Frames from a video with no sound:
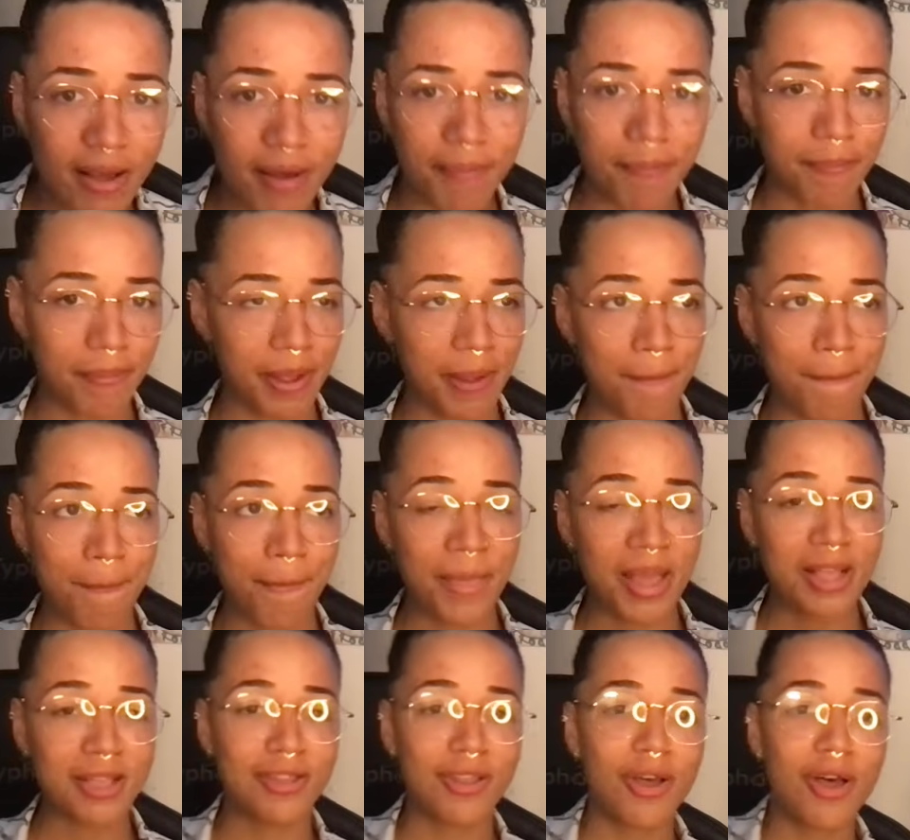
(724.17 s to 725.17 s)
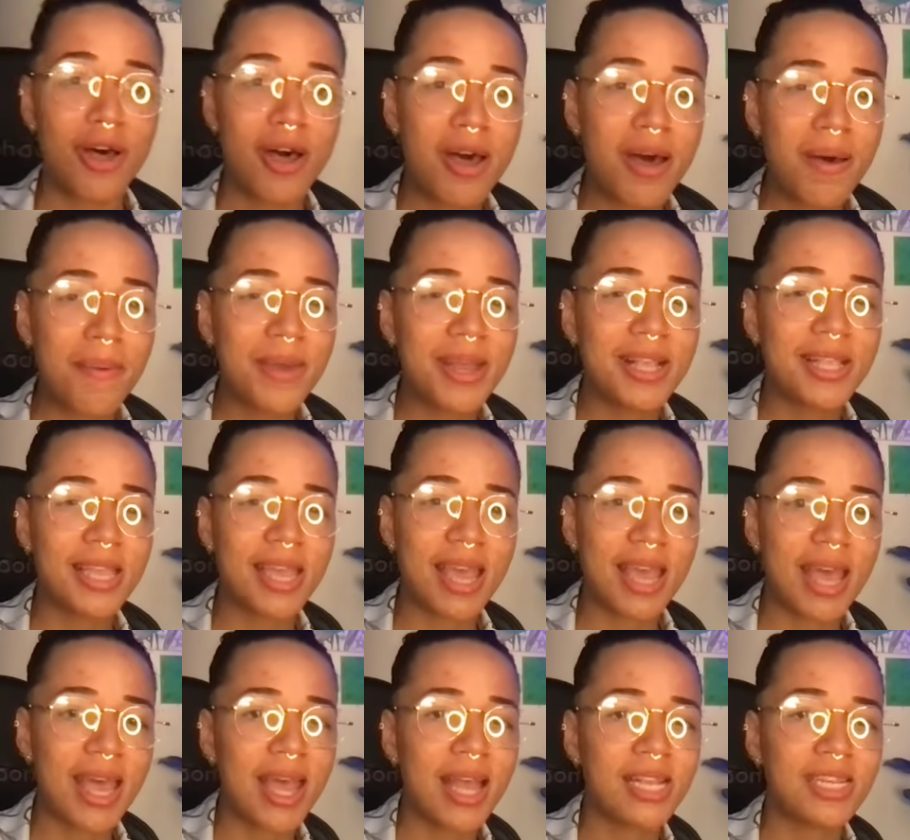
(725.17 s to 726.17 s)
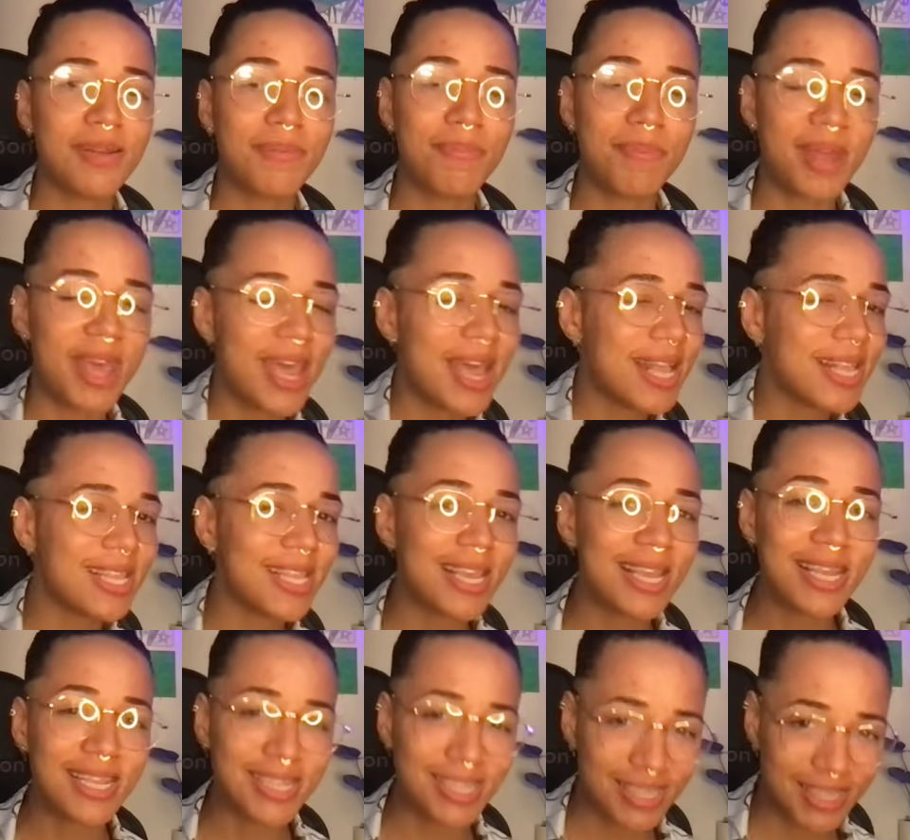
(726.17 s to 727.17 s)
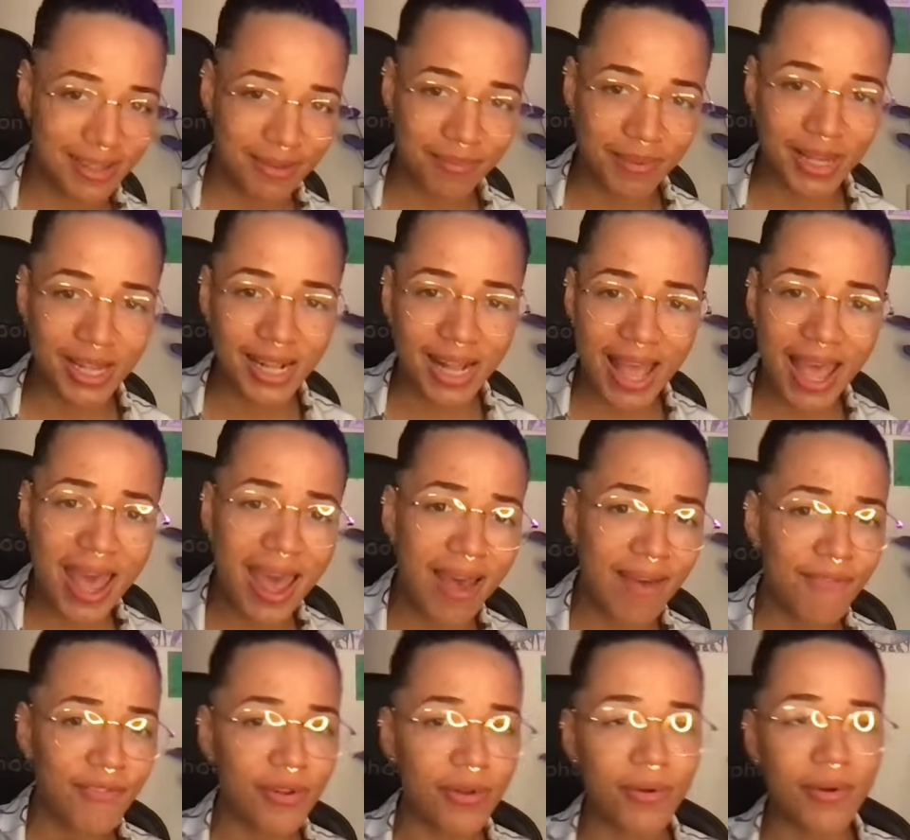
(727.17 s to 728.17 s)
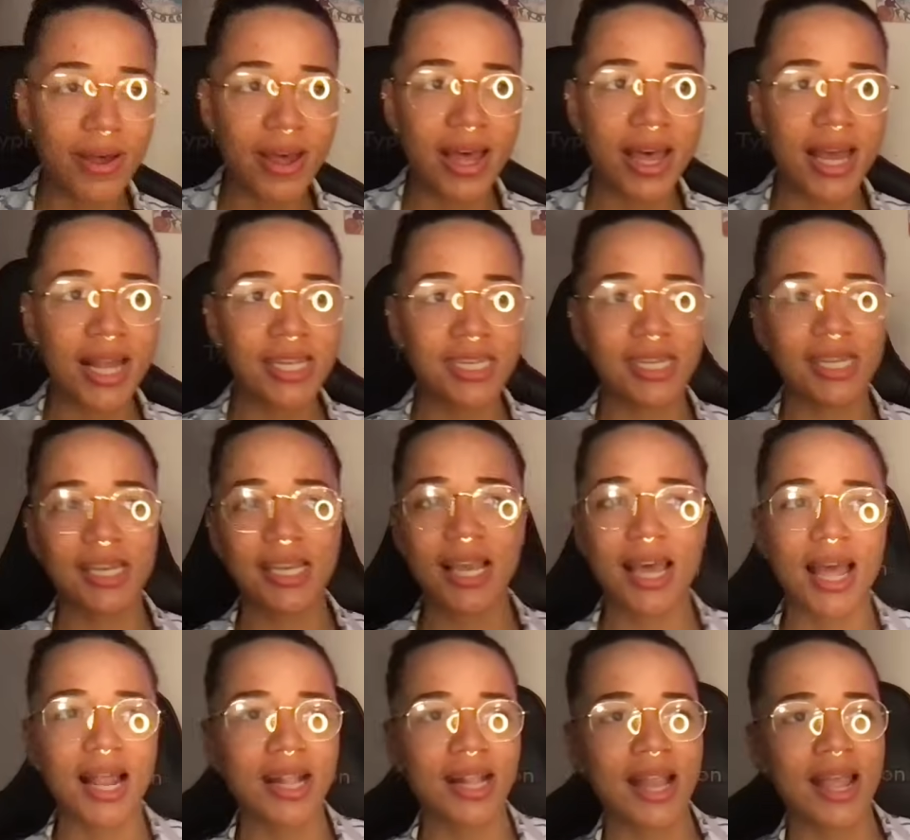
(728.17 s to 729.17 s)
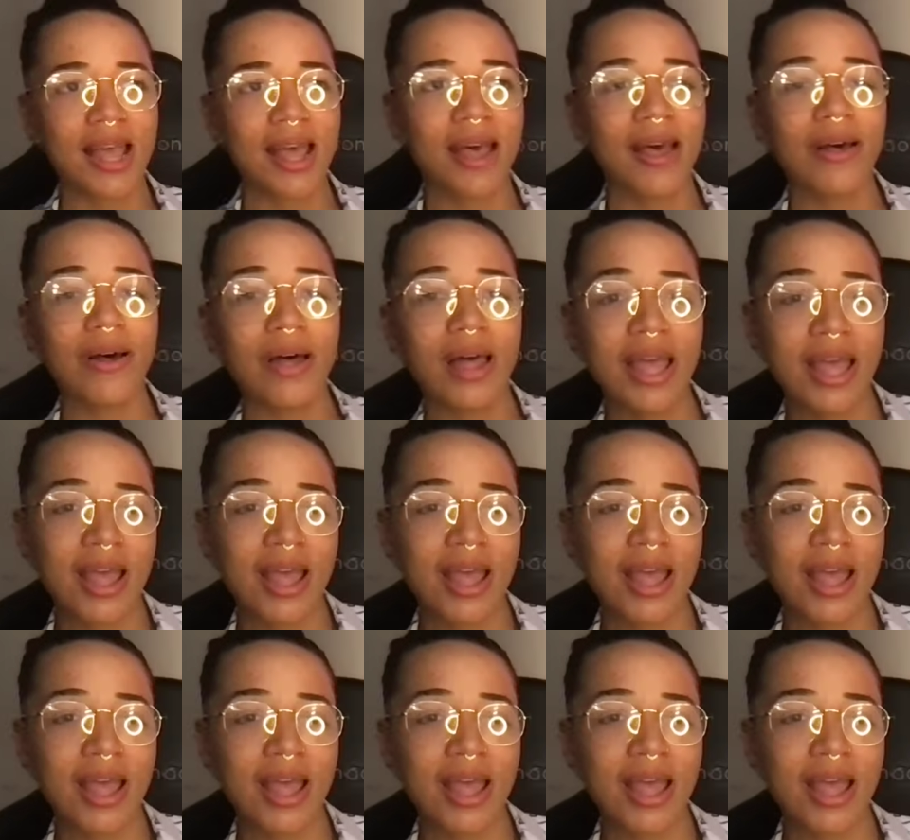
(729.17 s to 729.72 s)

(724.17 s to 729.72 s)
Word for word: up. So always count your blessings and be glad for what you got now.